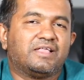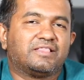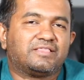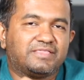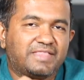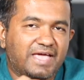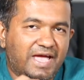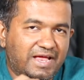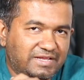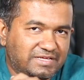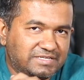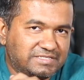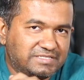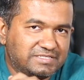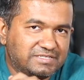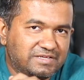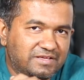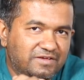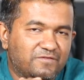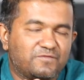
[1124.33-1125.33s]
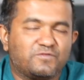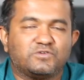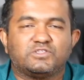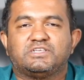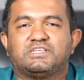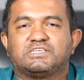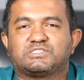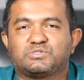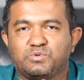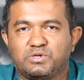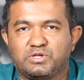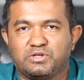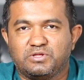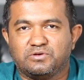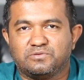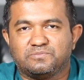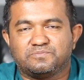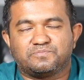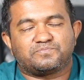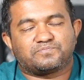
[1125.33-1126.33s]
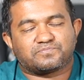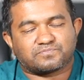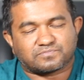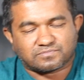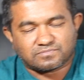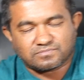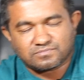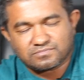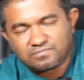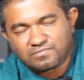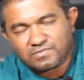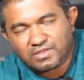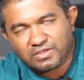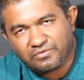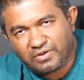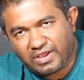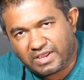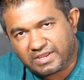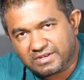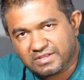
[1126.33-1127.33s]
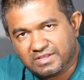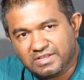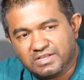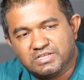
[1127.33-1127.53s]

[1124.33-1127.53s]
That is for the next video, right?